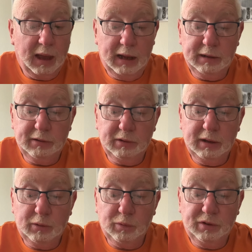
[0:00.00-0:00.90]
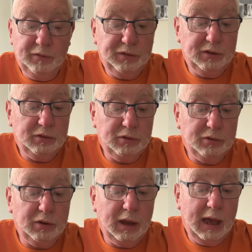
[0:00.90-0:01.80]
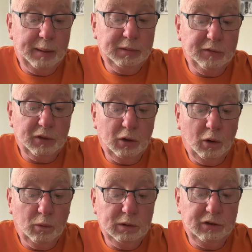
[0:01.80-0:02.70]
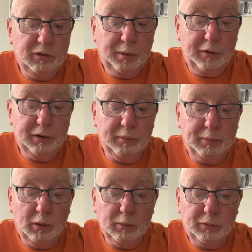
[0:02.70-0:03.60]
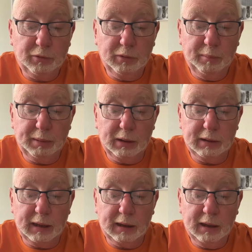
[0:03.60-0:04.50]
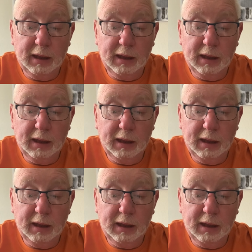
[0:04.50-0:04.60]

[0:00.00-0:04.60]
and it was as if a tsunami of the Holy Spirit had blown through the building.